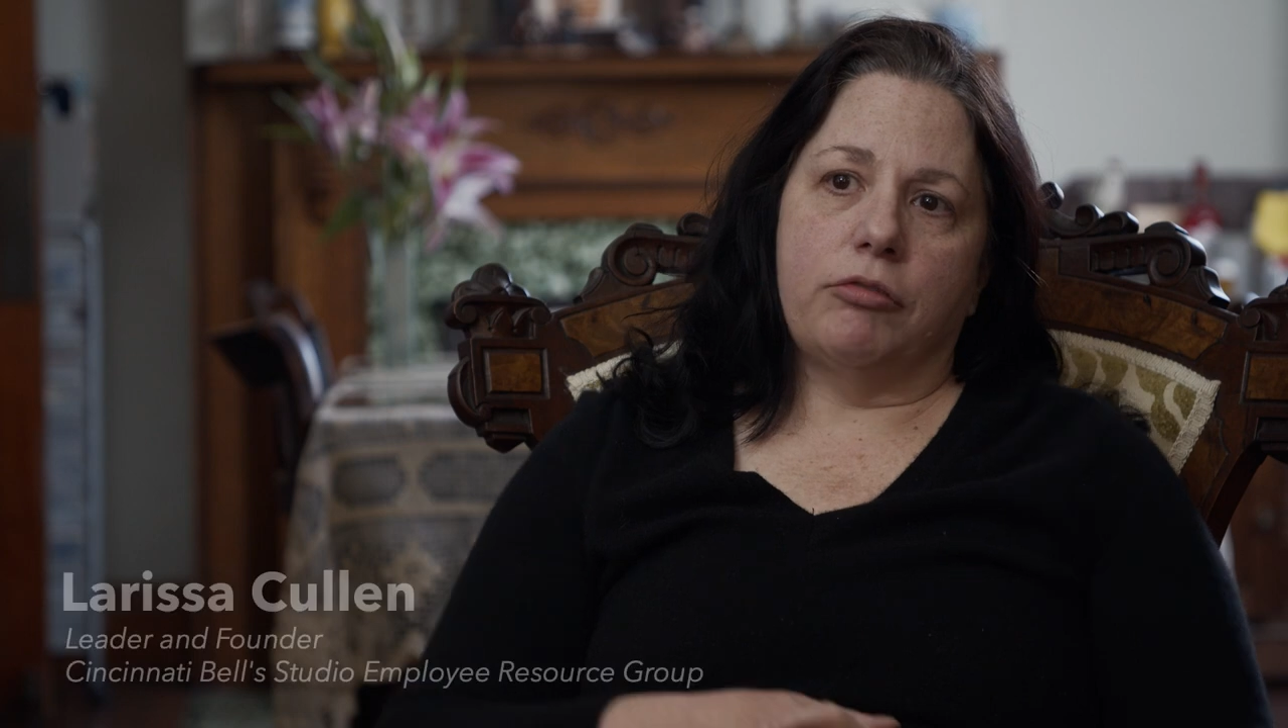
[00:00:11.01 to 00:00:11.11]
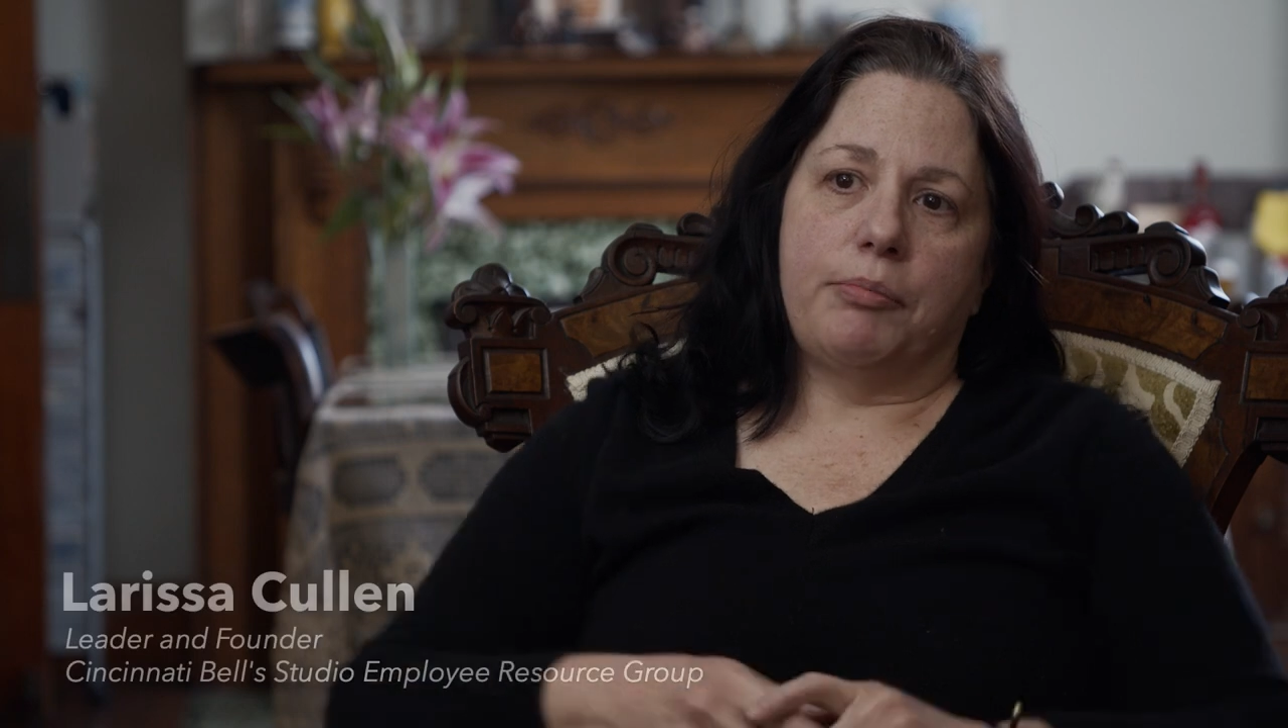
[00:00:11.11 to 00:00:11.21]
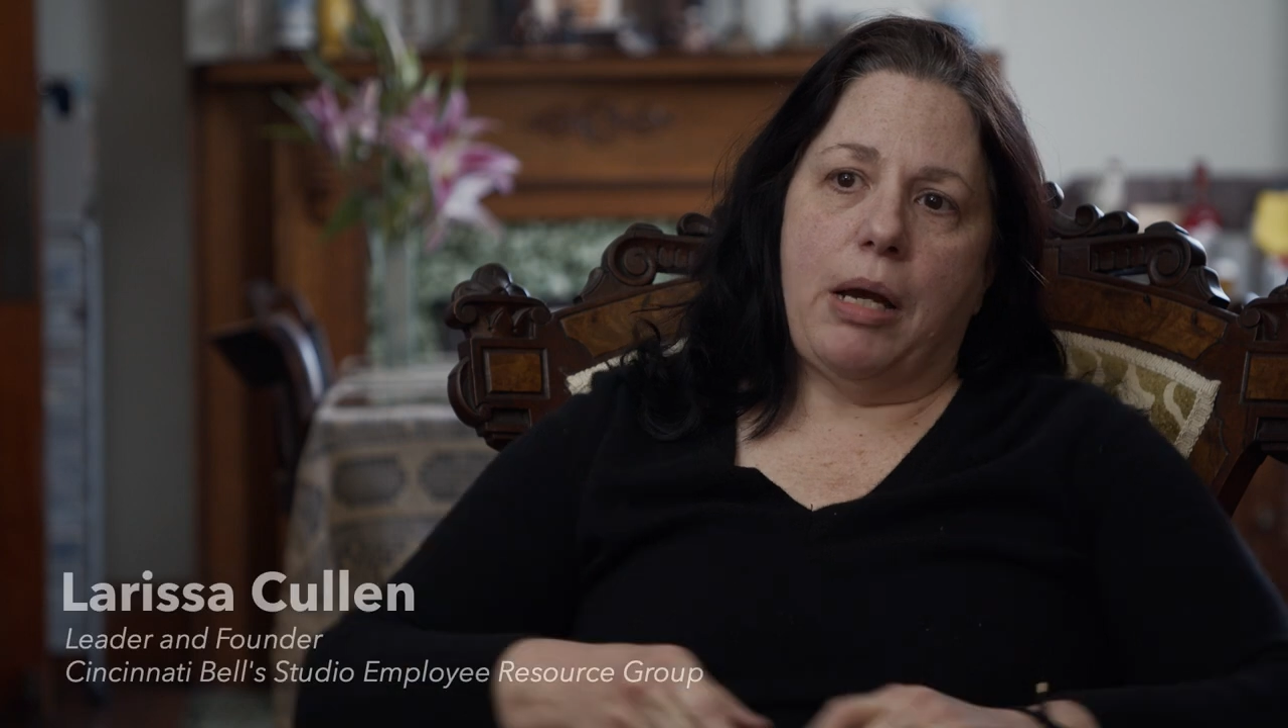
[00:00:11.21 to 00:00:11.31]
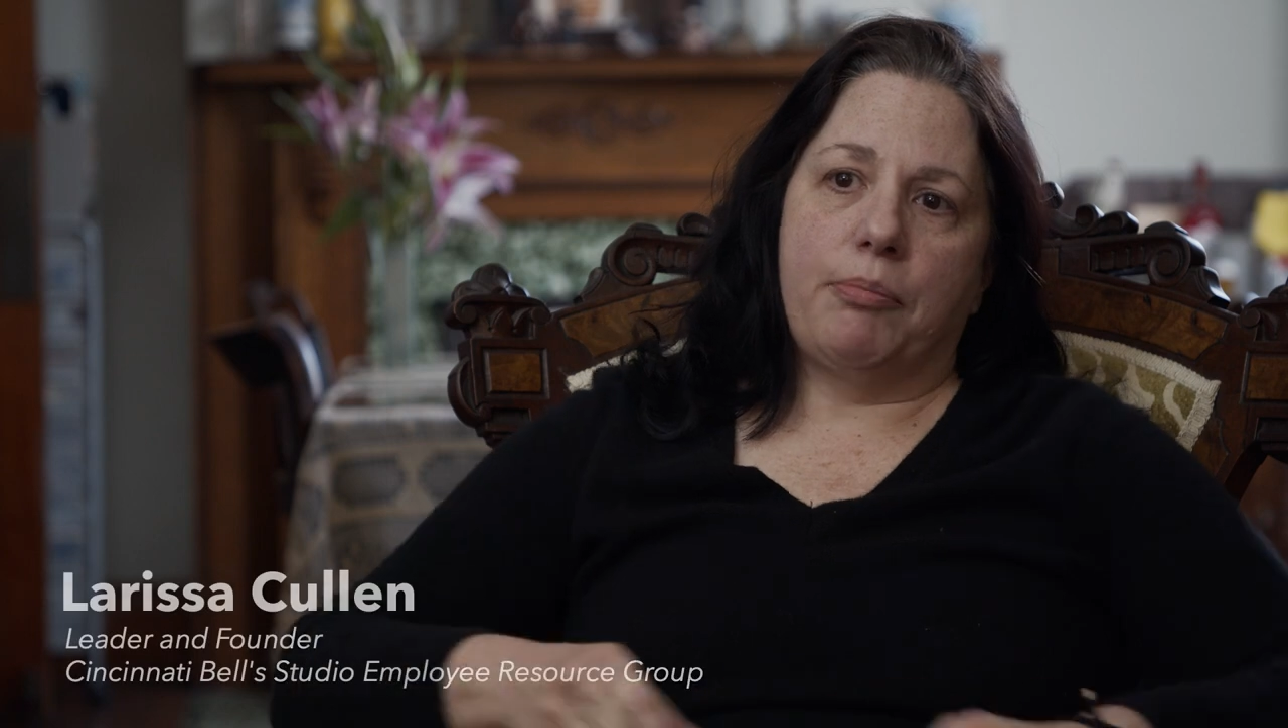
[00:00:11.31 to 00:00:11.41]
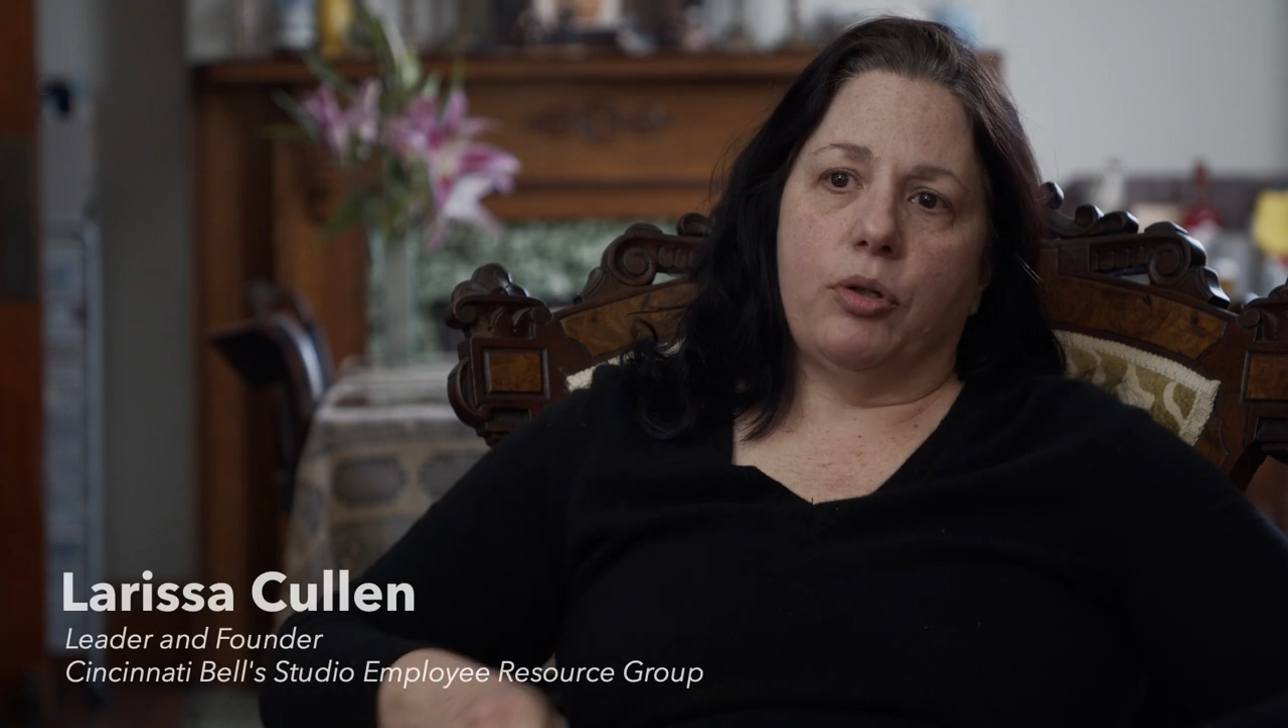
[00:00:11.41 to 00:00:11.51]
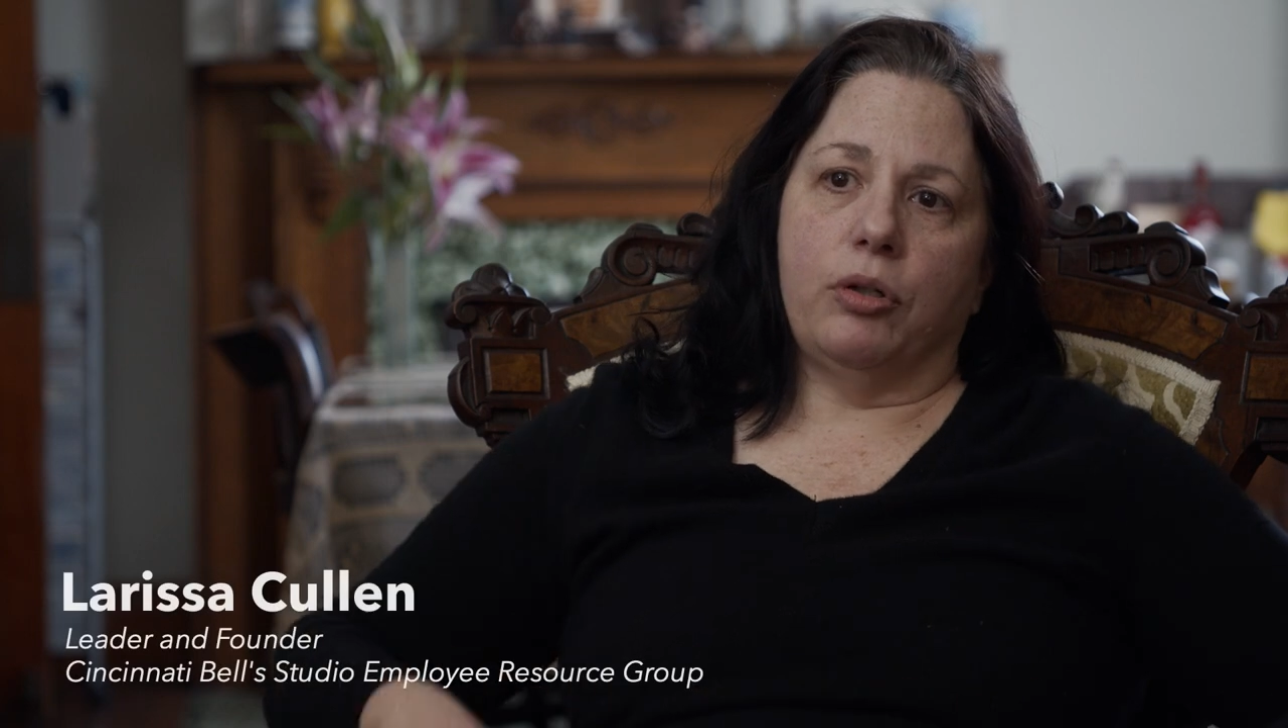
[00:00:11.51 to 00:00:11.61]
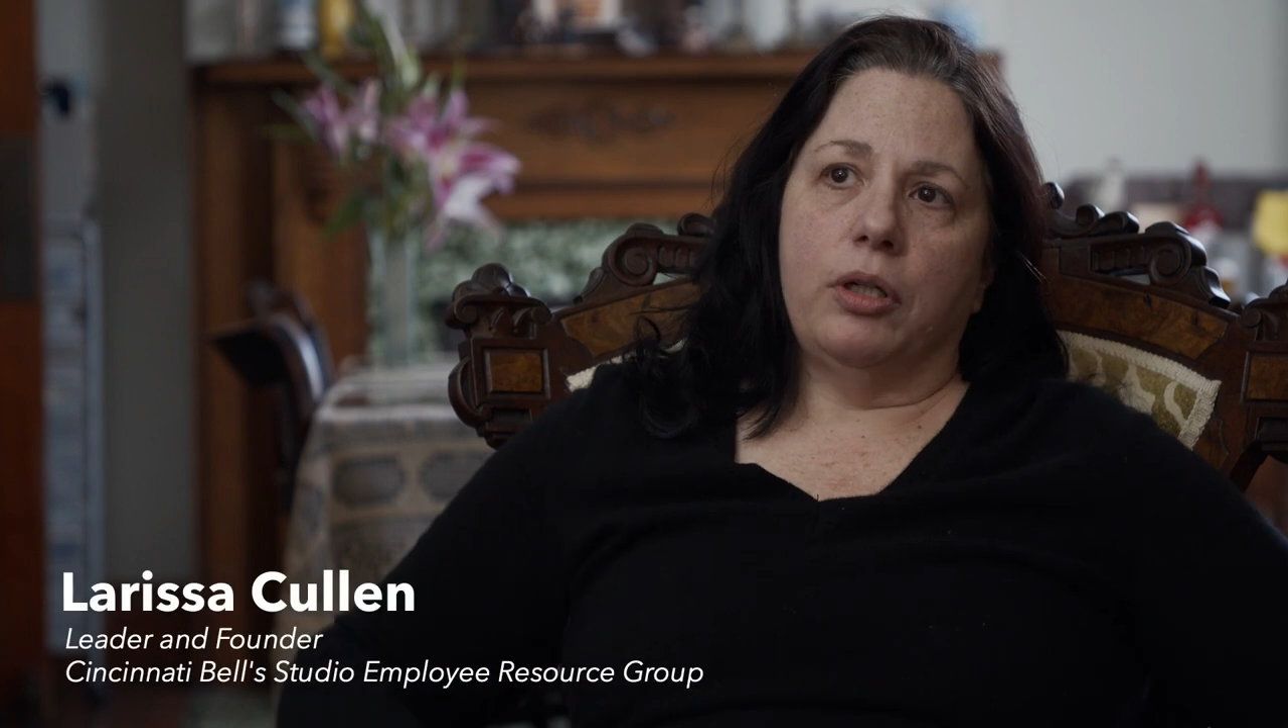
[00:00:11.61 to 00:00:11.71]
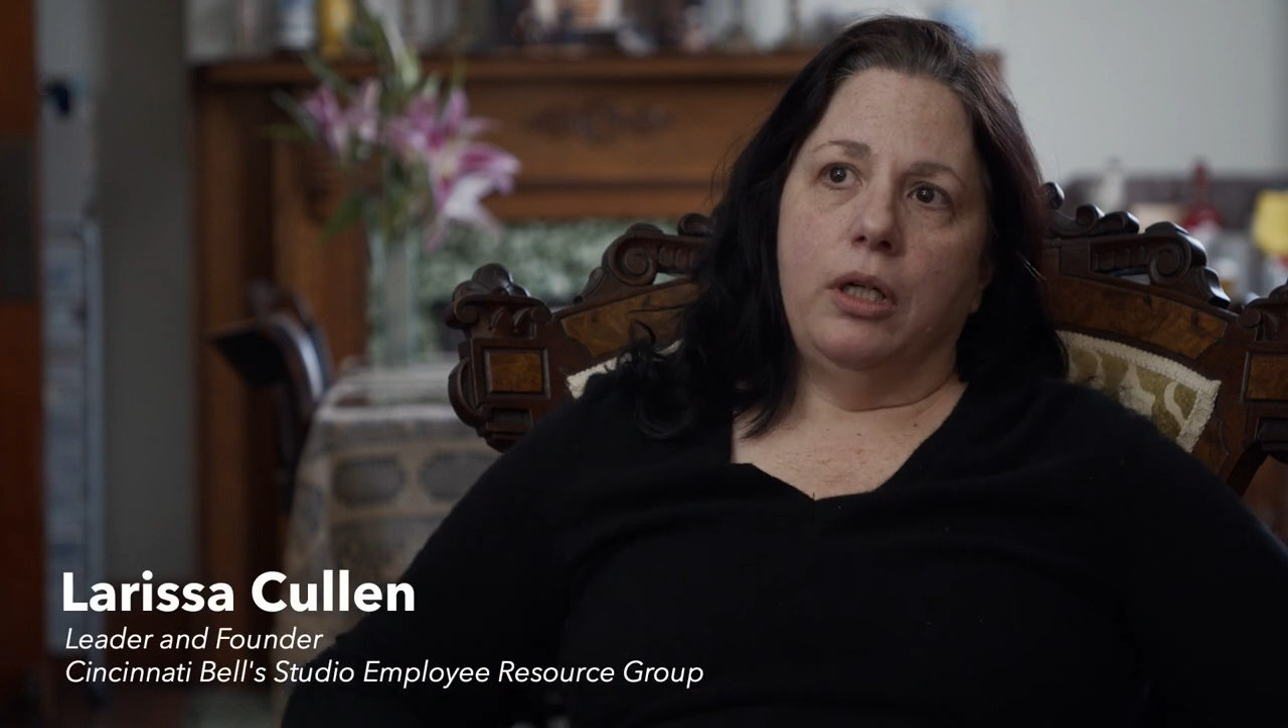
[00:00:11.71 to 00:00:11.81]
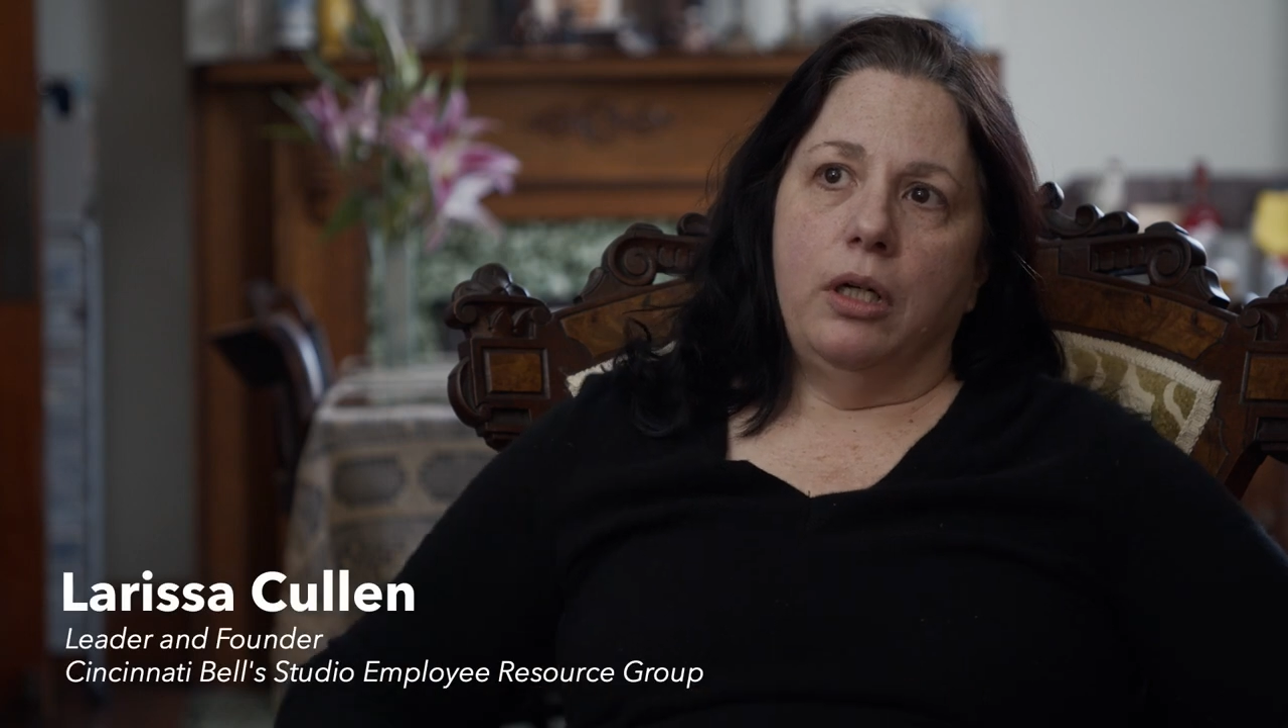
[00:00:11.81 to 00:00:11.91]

remember